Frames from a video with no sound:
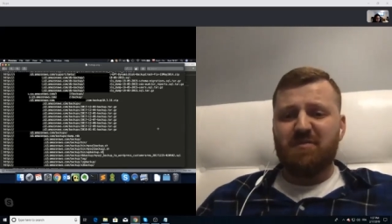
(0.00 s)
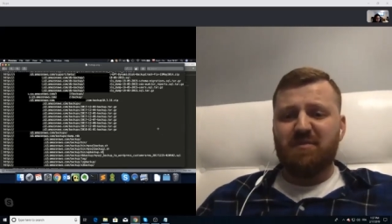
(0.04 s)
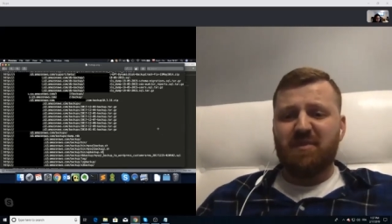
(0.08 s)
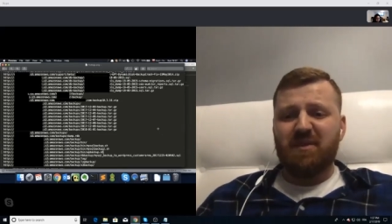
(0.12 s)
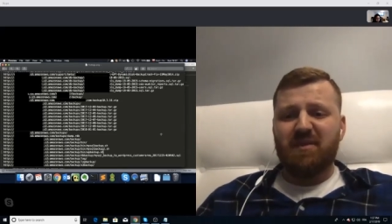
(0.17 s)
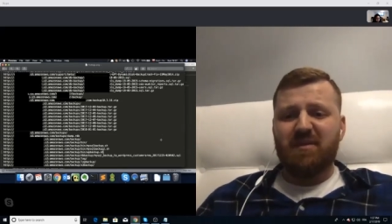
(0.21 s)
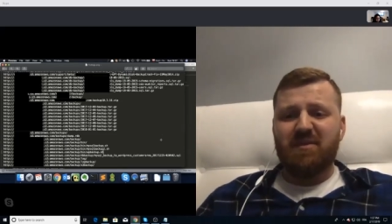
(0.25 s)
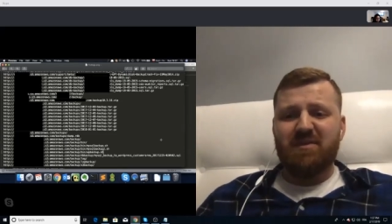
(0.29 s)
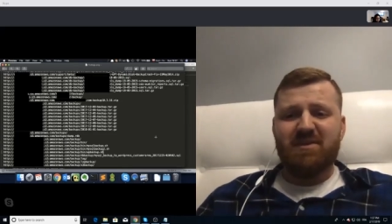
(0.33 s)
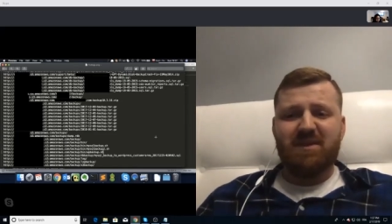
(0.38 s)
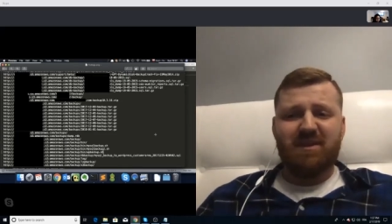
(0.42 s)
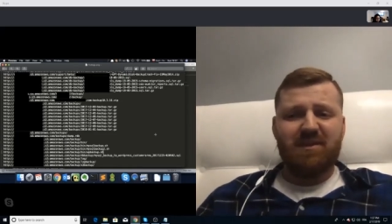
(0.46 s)

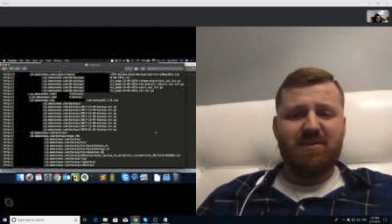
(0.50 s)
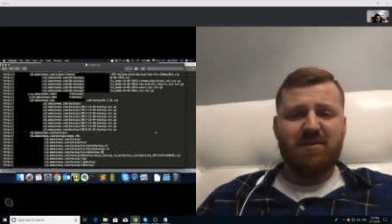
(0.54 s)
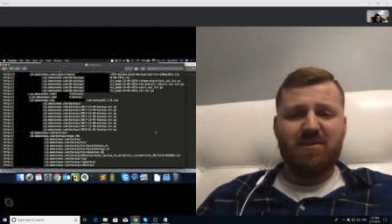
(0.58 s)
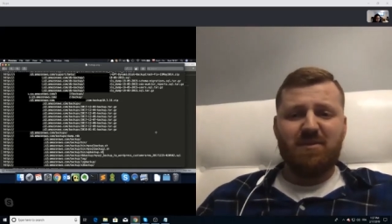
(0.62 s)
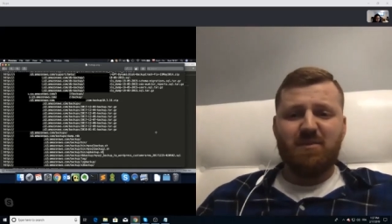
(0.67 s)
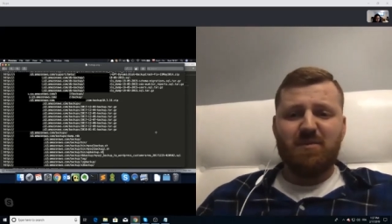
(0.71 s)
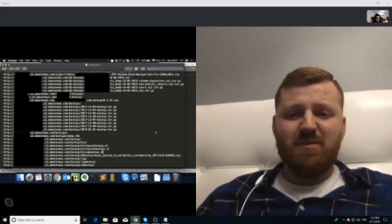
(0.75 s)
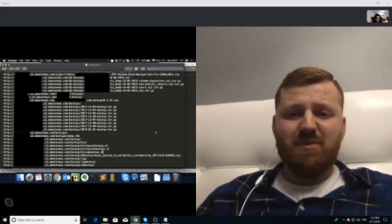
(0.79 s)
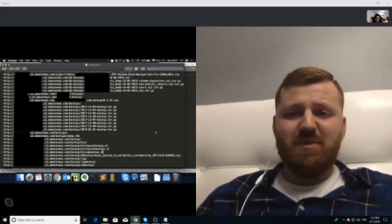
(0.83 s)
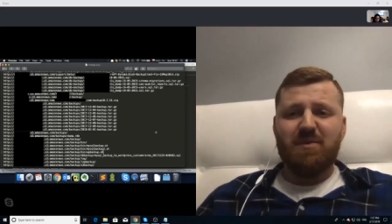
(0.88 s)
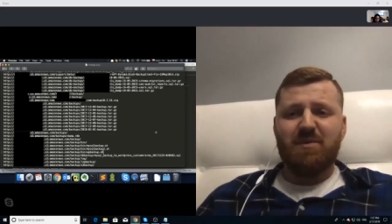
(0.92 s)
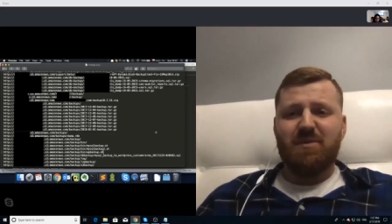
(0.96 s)
because I
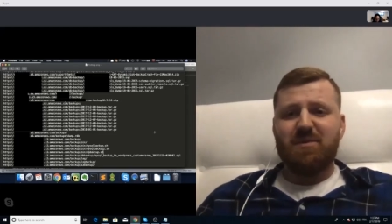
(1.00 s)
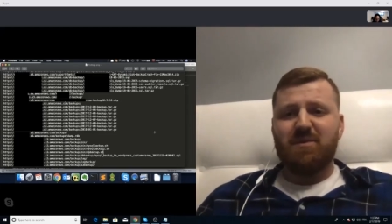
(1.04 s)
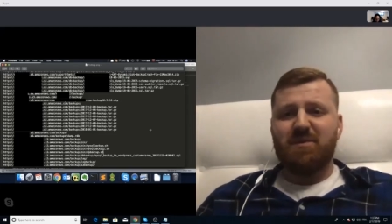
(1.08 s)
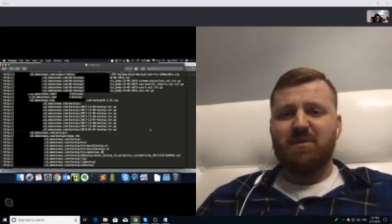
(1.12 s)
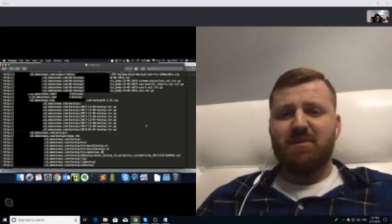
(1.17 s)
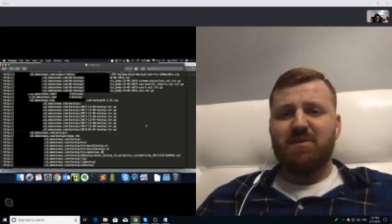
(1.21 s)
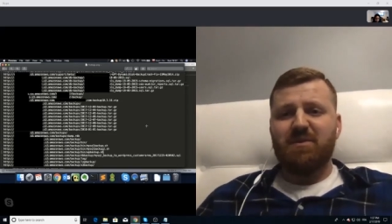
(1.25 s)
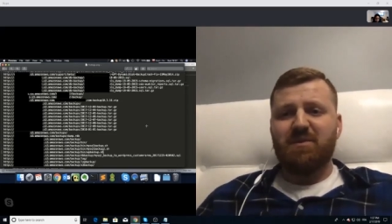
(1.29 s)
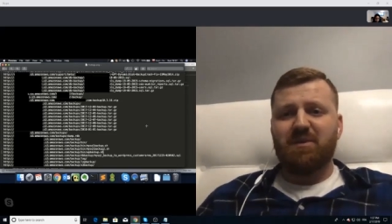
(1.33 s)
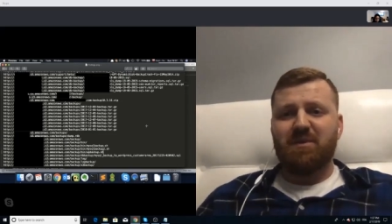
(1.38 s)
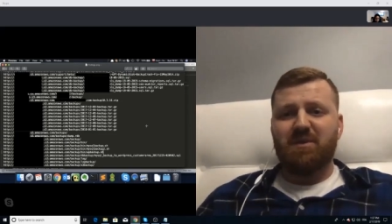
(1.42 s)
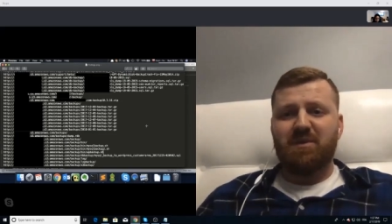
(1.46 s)
don't want
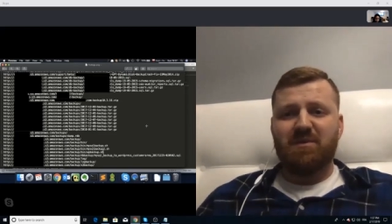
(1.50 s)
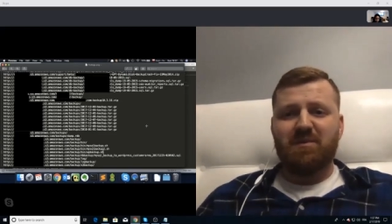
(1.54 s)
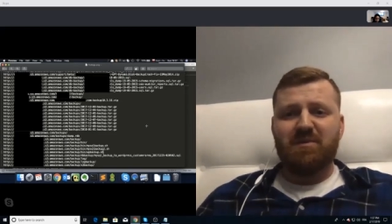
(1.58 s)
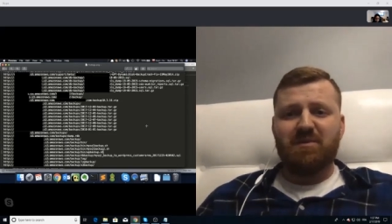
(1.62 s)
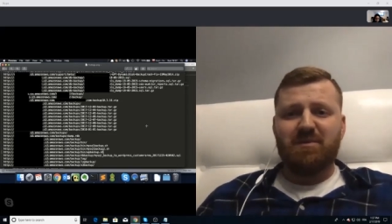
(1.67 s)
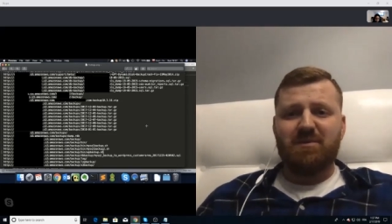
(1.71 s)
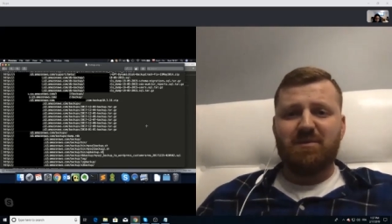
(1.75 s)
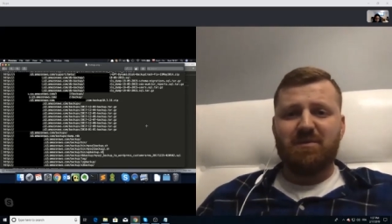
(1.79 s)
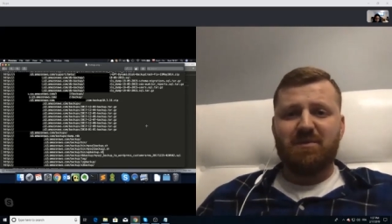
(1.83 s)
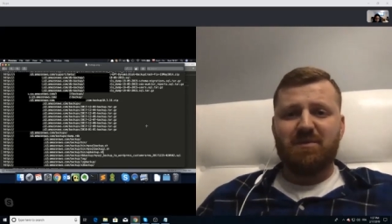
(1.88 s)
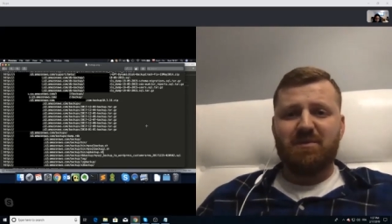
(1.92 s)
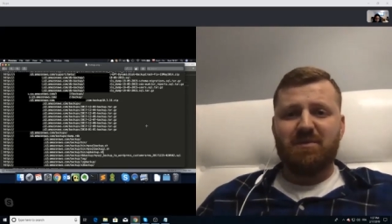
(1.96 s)
to, you know,
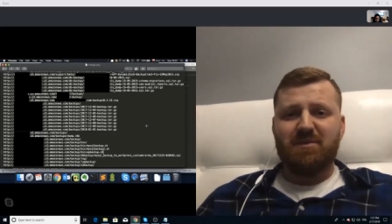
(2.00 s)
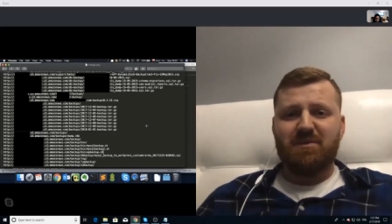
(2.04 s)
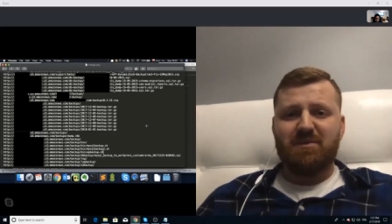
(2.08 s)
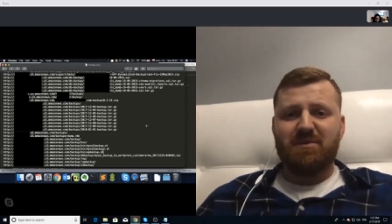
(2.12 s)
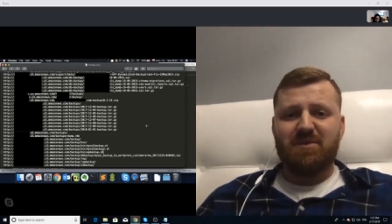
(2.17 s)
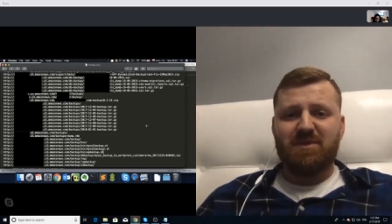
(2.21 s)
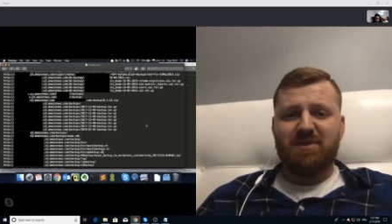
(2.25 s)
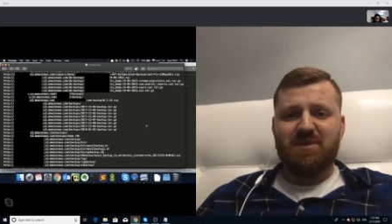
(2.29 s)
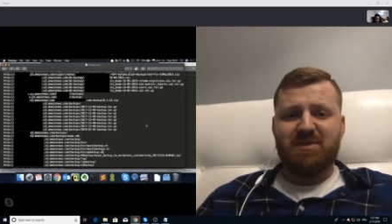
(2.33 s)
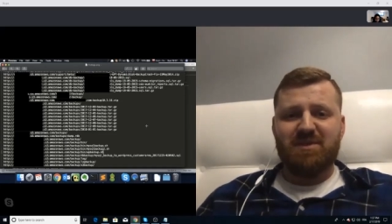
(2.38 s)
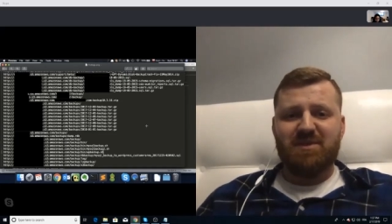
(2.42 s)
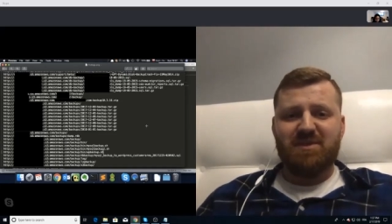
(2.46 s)
to
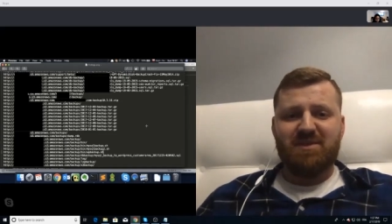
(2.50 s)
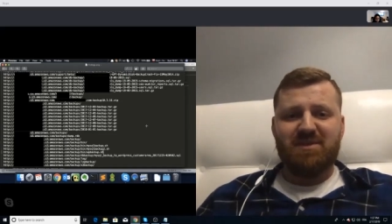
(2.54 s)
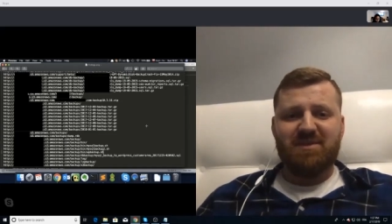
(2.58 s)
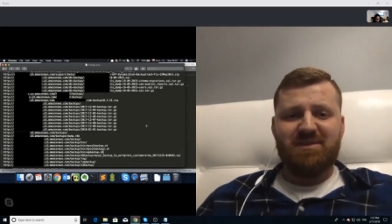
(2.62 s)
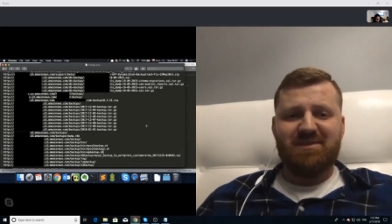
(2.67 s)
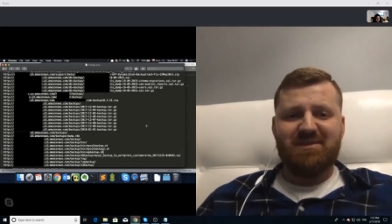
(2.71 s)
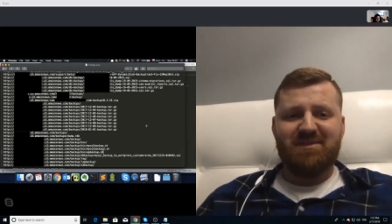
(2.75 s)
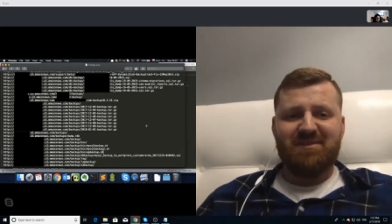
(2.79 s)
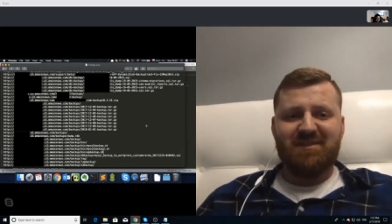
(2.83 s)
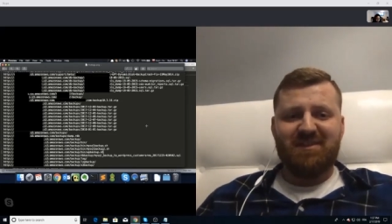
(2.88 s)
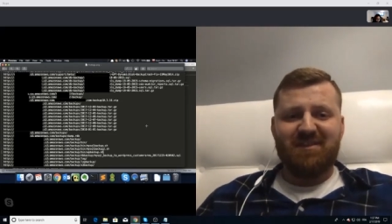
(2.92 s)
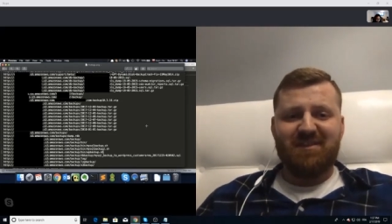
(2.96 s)
just